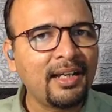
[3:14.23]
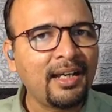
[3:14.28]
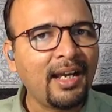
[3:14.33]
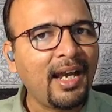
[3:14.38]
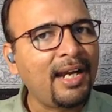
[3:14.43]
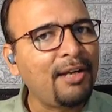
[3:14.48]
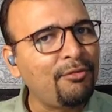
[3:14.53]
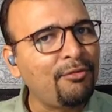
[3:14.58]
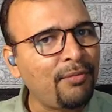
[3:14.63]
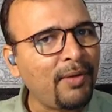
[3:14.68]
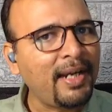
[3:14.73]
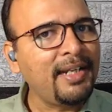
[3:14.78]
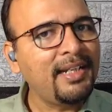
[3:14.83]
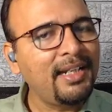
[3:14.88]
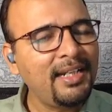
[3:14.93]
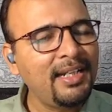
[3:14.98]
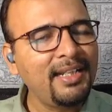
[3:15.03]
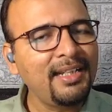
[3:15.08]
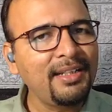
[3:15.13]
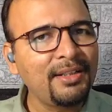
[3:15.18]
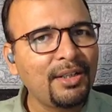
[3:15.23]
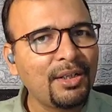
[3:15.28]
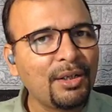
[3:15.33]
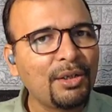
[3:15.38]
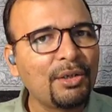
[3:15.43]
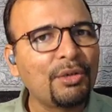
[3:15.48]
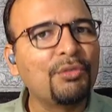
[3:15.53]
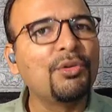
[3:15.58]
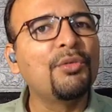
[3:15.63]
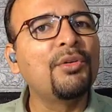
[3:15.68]
and finally,
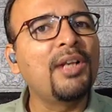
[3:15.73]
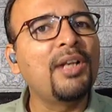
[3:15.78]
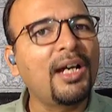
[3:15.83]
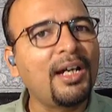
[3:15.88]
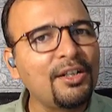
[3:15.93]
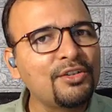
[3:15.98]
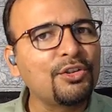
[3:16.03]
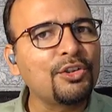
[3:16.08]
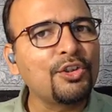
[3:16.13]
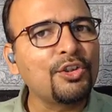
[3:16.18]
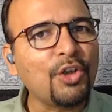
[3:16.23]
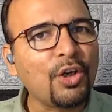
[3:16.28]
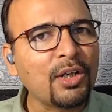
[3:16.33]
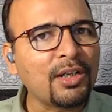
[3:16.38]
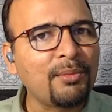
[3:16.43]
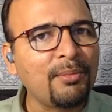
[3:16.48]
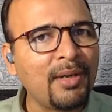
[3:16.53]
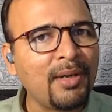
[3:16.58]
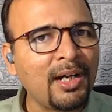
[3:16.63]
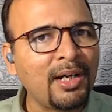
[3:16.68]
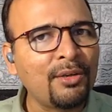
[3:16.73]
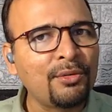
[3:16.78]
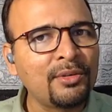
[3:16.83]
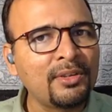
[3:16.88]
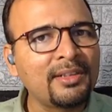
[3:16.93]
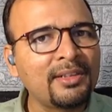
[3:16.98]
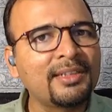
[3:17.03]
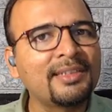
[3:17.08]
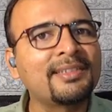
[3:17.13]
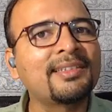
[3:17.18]
we will also talk about
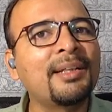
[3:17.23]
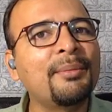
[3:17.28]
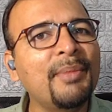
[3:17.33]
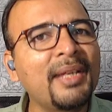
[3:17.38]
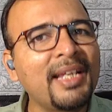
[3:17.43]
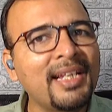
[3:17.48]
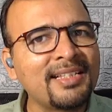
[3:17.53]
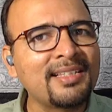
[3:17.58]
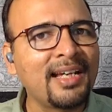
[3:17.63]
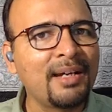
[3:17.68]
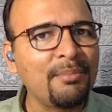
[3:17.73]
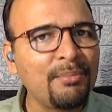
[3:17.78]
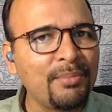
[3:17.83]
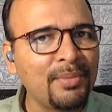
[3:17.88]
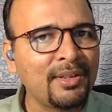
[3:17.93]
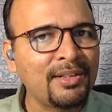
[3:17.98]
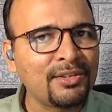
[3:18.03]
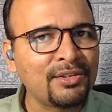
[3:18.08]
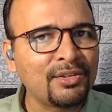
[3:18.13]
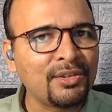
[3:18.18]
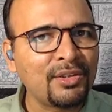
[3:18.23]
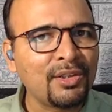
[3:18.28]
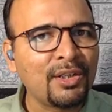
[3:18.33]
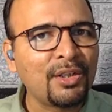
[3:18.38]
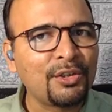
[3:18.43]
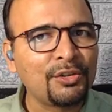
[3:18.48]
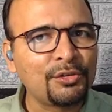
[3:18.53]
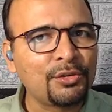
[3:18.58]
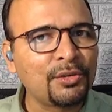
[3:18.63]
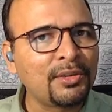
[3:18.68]
some examples
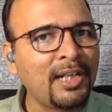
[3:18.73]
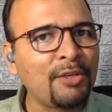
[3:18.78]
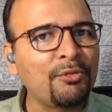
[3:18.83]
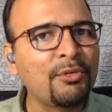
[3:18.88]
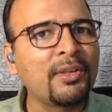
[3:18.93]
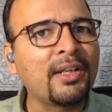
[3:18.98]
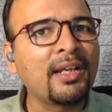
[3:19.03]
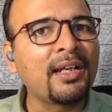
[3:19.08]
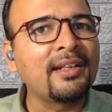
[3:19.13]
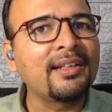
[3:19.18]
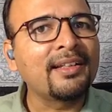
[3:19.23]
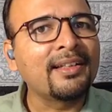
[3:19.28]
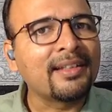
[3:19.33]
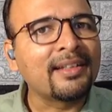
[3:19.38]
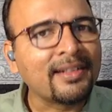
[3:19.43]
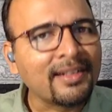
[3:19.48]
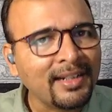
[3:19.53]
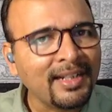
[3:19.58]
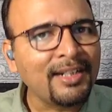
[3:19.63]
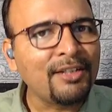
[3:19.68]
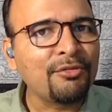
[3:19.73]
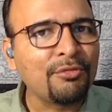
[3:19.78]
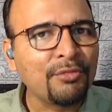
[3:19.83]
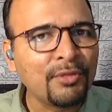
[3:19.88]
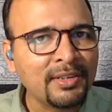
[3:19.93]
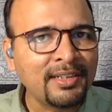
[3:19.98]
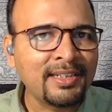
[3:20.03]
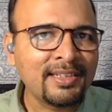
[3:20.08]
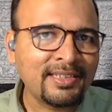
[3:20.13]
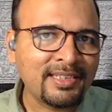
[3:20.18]
so that we can relate with
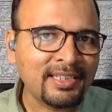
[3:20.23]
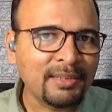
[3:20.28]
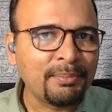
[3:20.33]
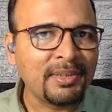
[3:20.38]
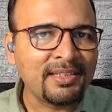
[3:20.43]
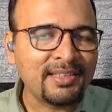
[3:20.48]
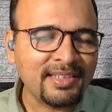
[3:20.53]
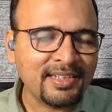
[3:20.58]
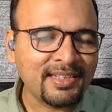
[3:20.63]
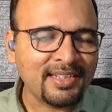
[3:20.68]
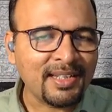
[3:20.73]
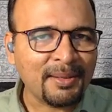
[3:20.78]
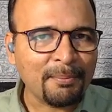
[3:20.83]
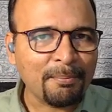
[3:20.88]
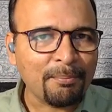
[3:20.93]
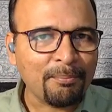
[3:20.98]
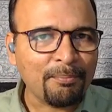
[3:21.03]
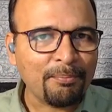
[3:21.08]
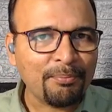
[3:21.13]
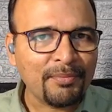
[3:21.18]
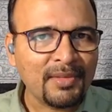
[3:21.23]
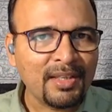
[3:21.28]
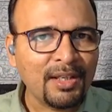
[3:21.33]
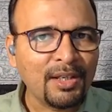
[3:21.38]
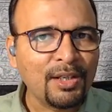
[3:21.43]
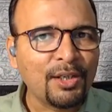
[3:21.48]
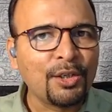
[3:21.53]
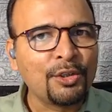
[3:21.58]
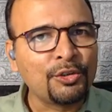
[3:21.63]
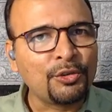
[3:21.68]
the CPCA.
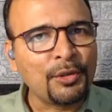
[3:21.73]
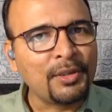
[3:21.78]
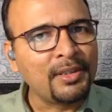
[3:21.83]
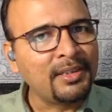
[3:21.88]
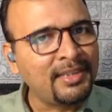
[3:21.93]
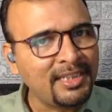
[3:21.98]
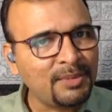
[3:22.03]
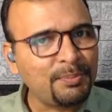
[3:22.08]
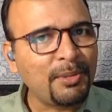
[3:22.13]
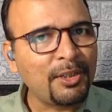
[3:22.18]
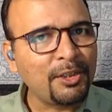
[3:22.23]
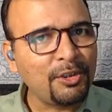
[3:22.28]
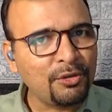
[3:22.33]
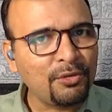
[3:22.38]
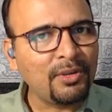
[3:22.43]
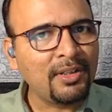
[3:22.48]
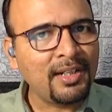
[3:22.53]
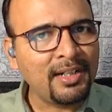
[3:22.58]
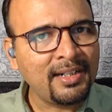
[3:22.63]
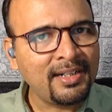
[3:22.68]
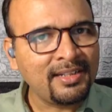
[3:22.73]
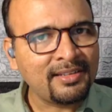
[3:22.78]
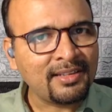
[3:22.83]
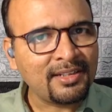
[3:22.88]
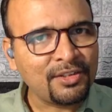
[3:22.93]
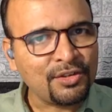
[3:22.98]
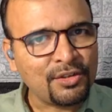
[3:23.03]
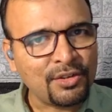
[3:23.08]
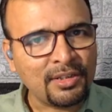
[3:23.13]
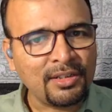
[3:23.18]
So in this particular
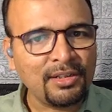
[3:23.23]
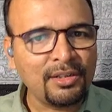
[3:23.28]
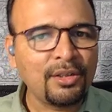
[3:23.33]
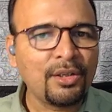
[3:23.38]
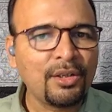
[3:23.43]
discussion,